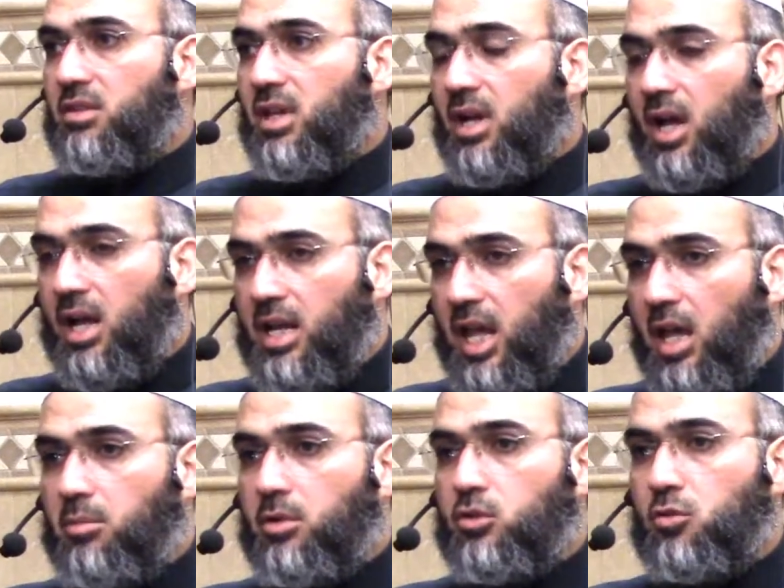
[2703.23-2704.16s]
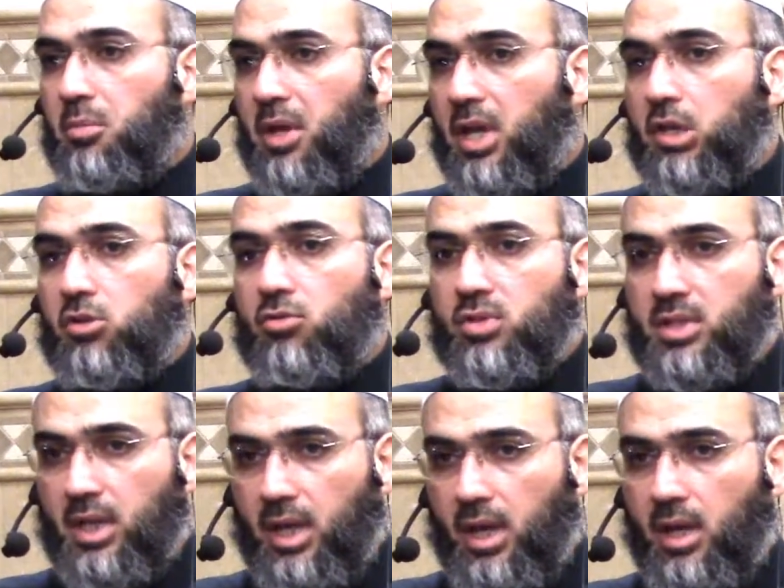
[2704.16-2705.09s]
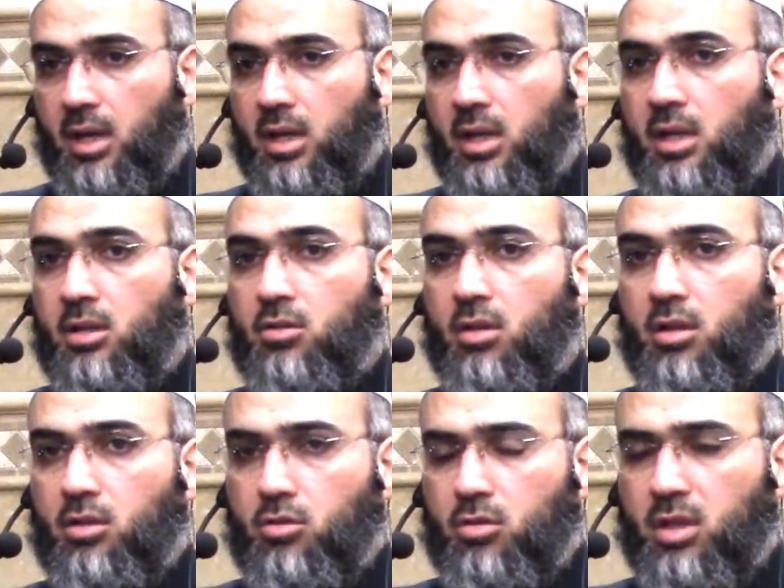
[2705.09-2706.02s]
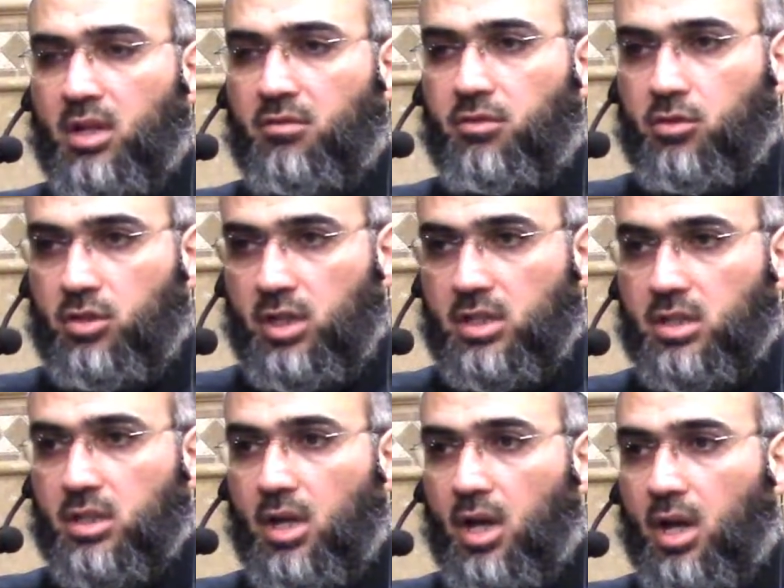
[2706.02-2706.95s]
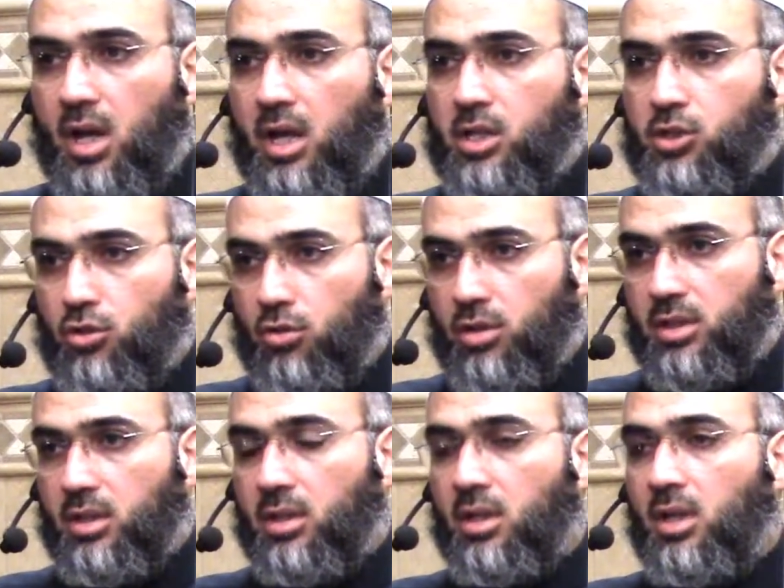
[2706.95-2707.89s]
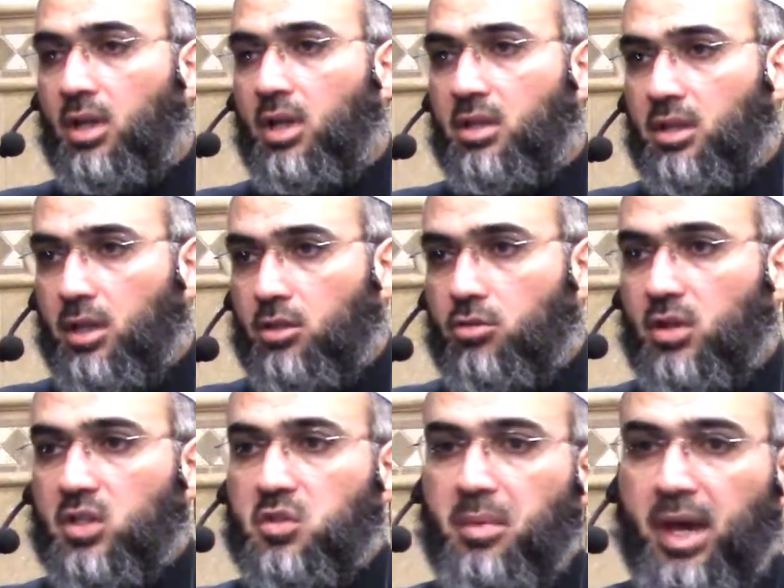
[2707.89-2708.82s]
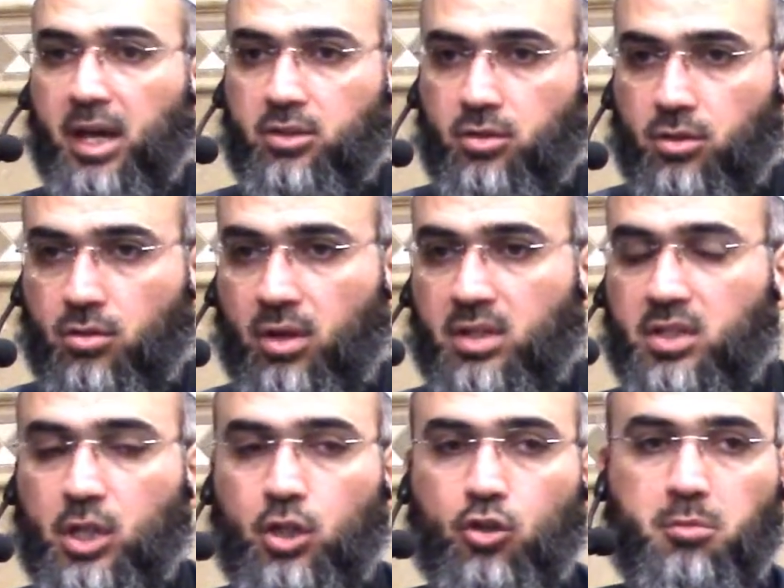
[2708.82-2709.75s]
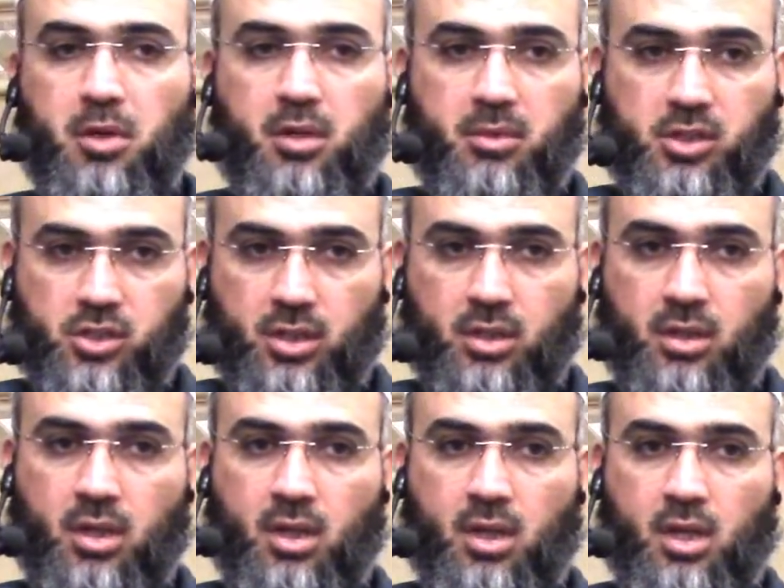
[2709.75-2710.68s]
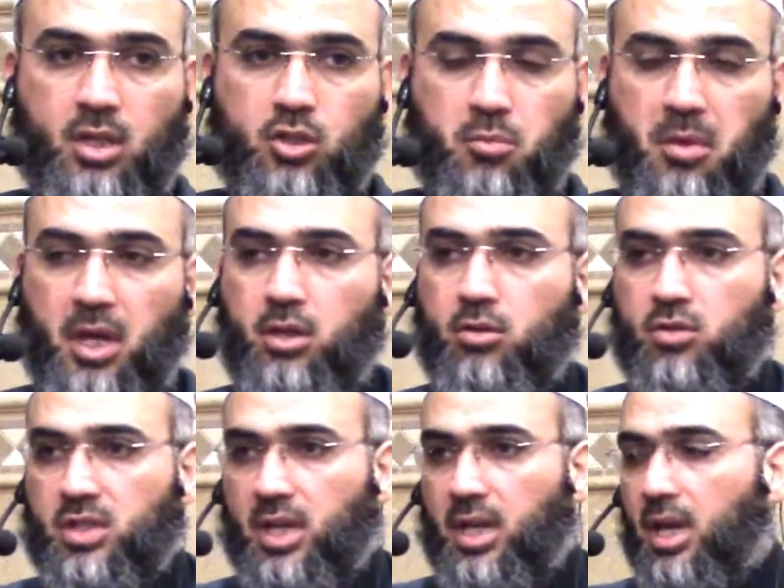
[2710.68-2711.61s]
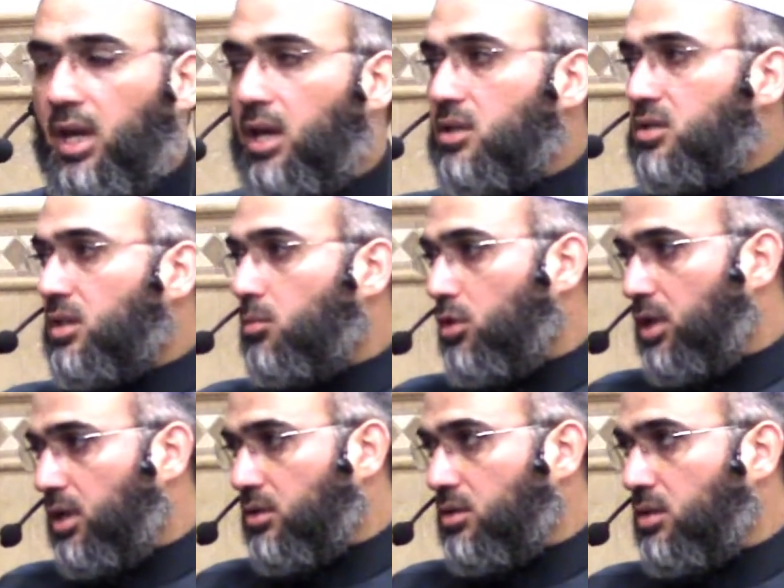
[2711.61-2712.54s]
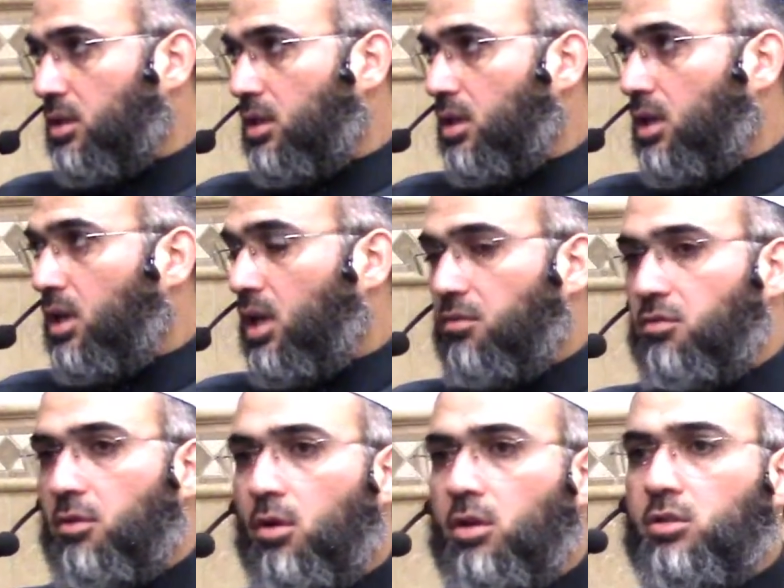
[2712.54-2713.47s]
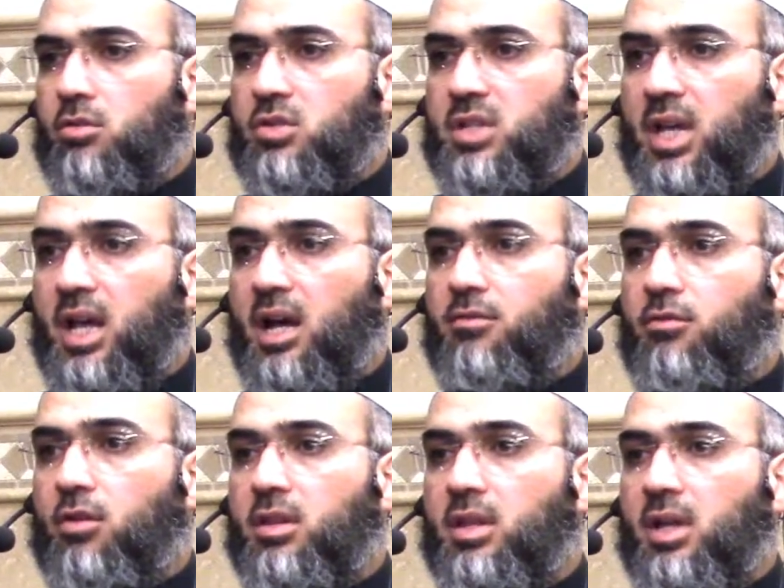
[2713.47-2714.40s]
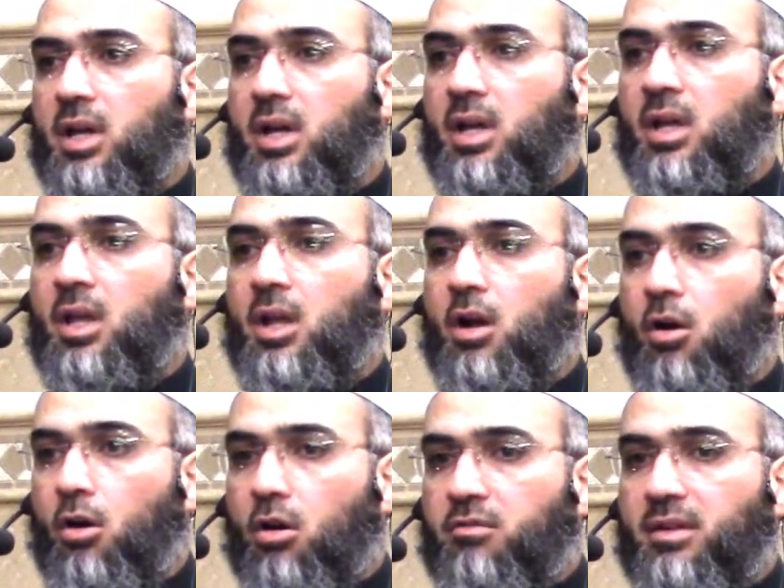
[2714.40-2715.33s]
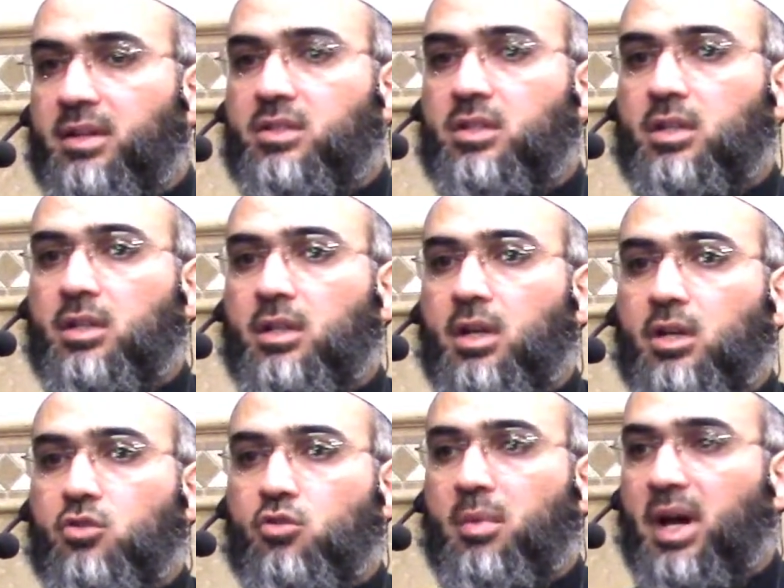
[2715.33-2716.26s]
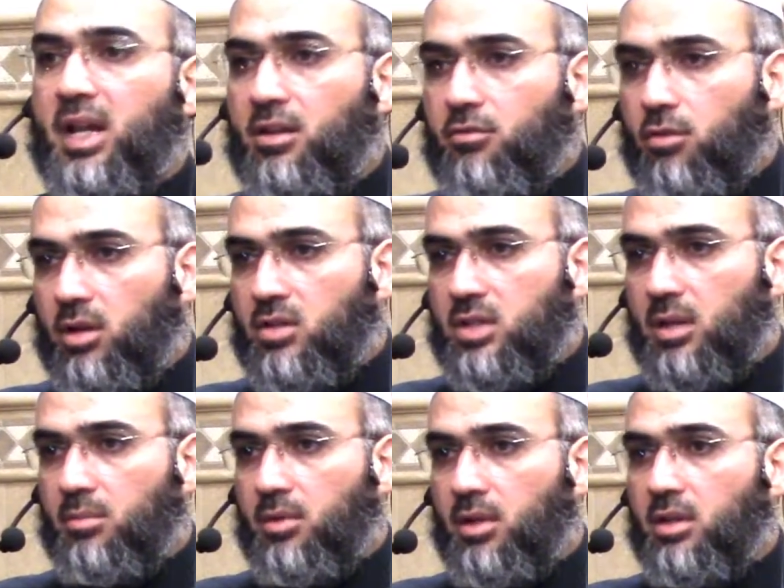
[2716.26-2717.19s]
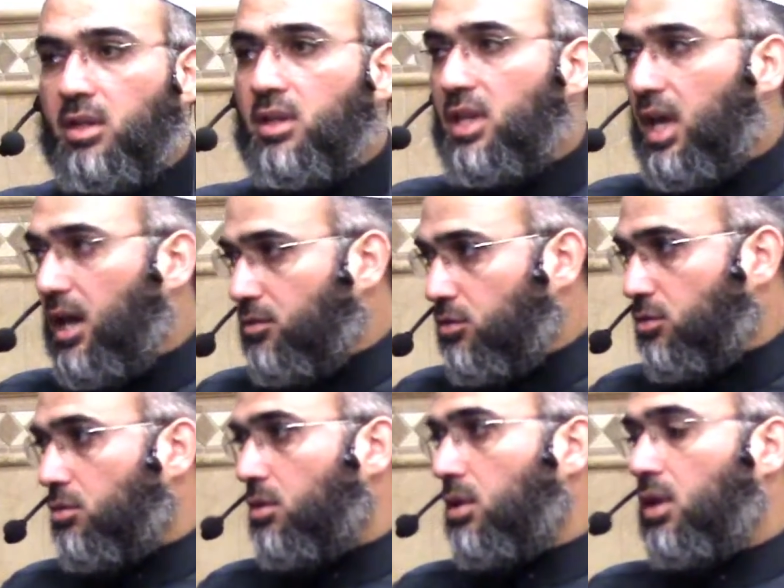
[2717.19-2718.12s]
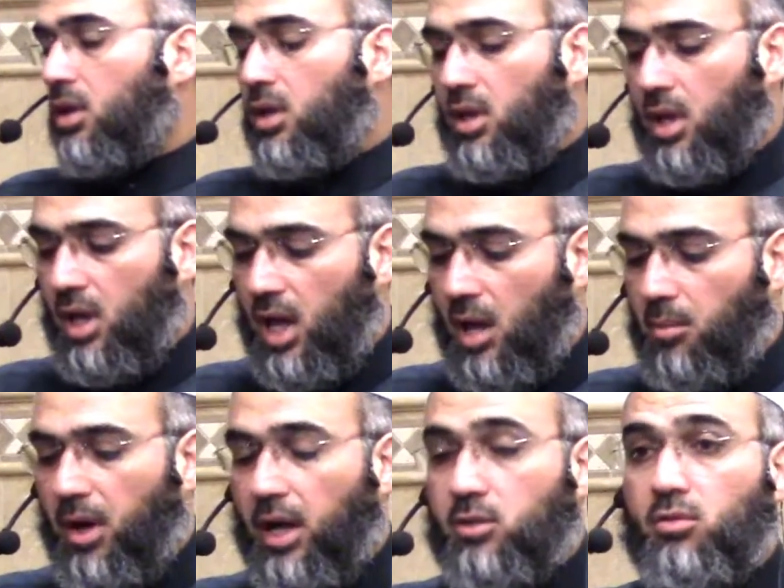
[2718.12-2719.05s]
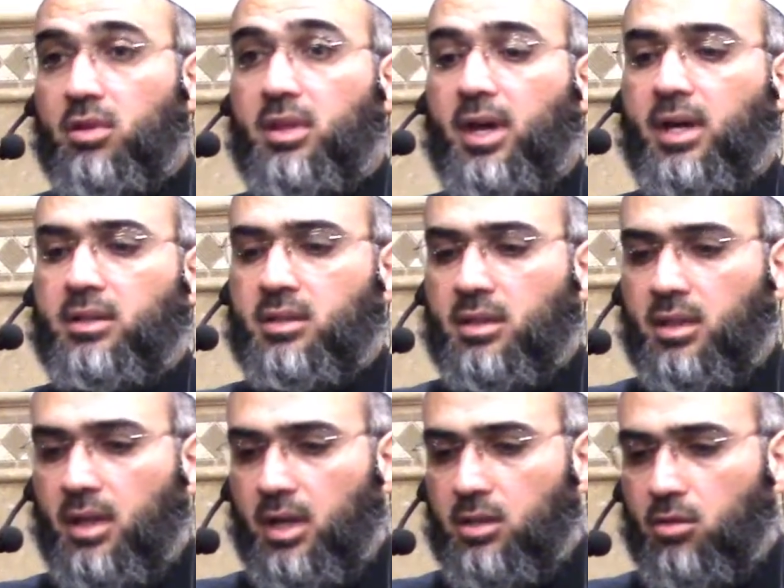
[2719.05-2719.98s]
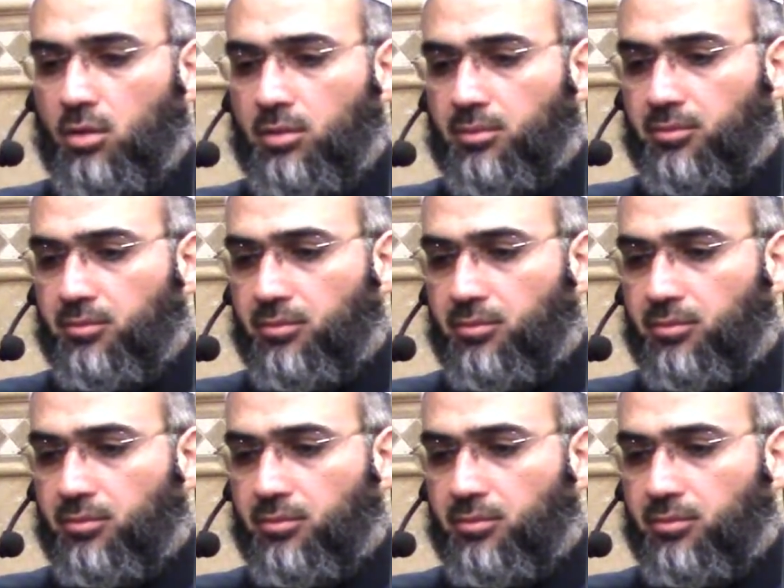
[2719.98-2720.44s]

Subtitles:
they are unable to pay your Zakat to the refugees in Jordan, they need to get back to you and take your permission to pay your Zakat somewhere else. If you want your Zakat for the orphans in Somalia, for example, then they have to abide with that and on.